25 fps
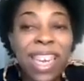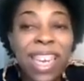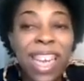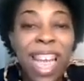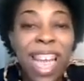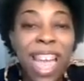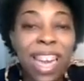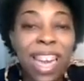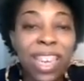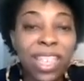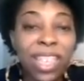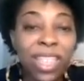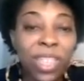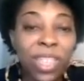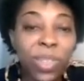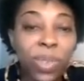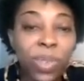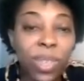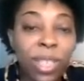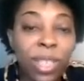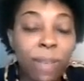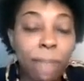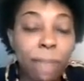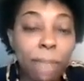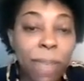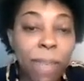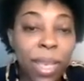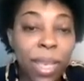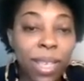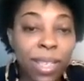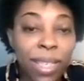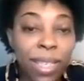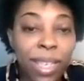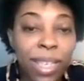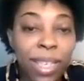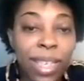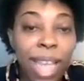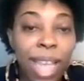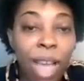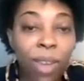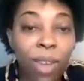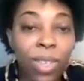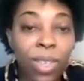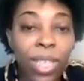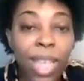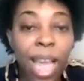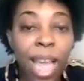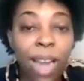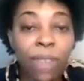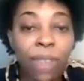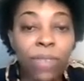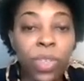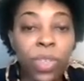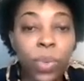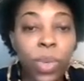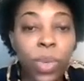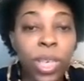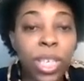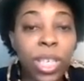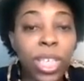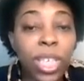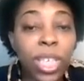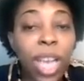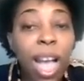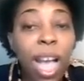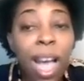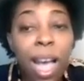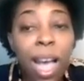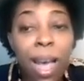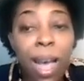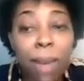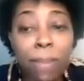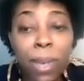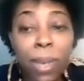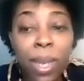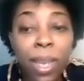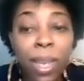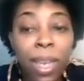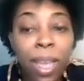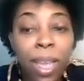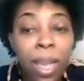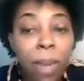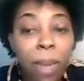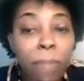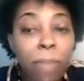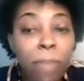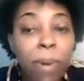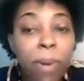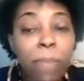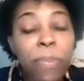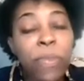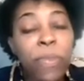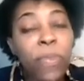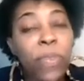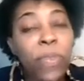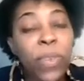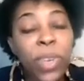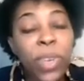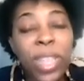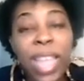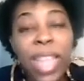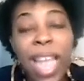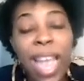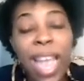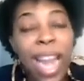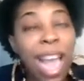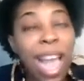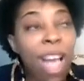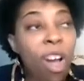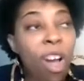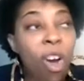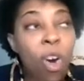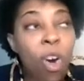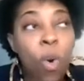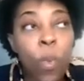kind of do some business outside of doing a job. But before that,